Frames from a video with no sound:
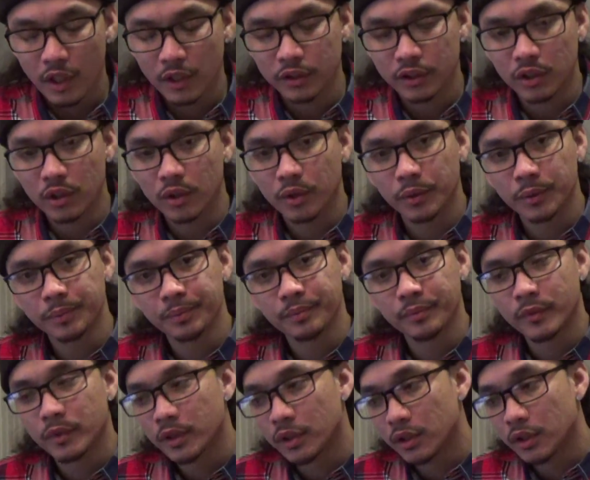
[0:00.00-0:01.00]
So
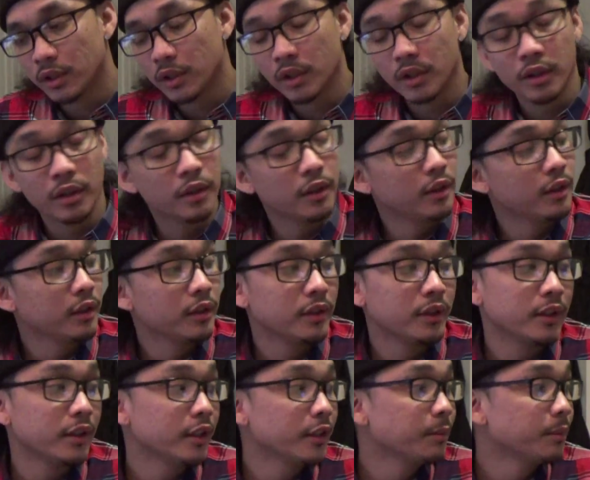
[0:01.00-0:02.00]

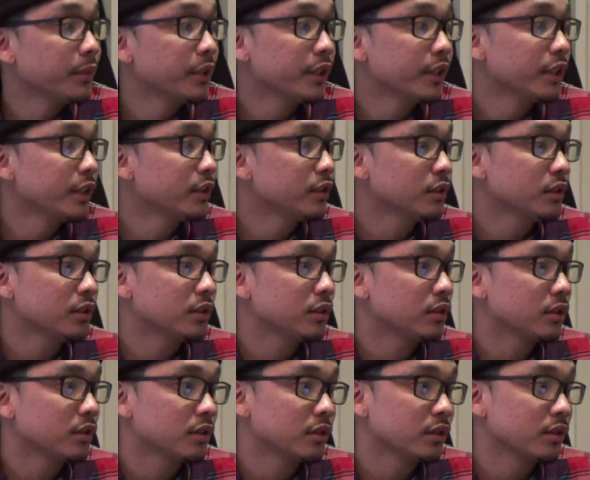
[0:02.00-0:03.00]
yeah, man.
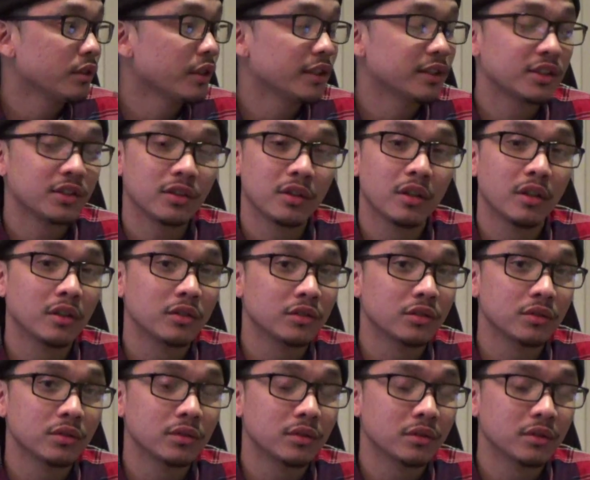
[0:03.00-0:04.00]
Great song,
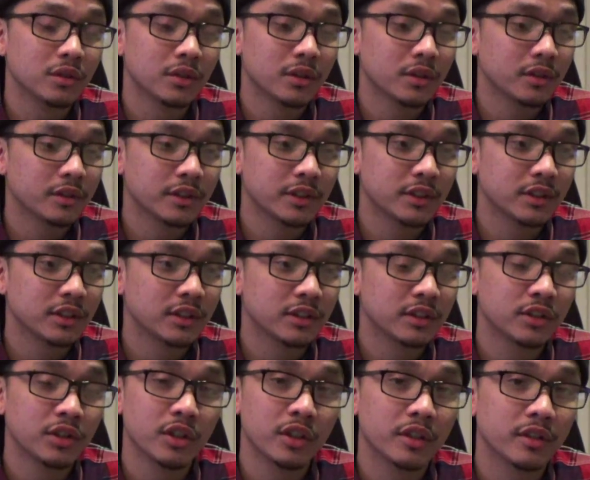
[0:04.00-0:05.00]
dude. Just
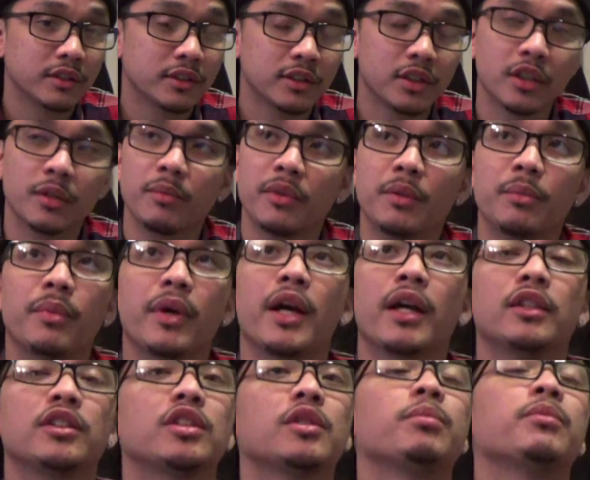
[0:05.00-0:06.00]
took me
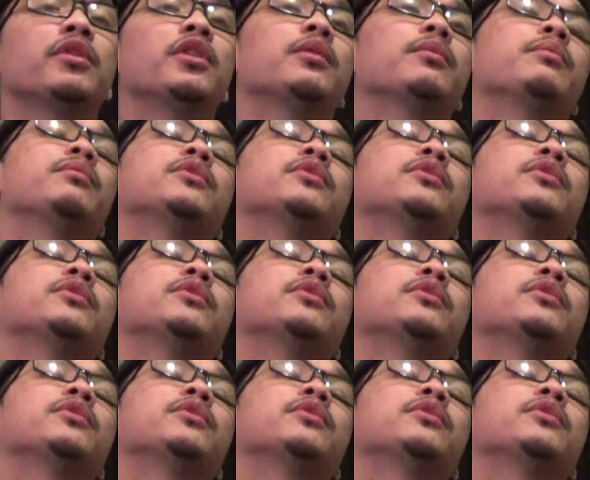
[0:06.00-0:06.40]
back, took me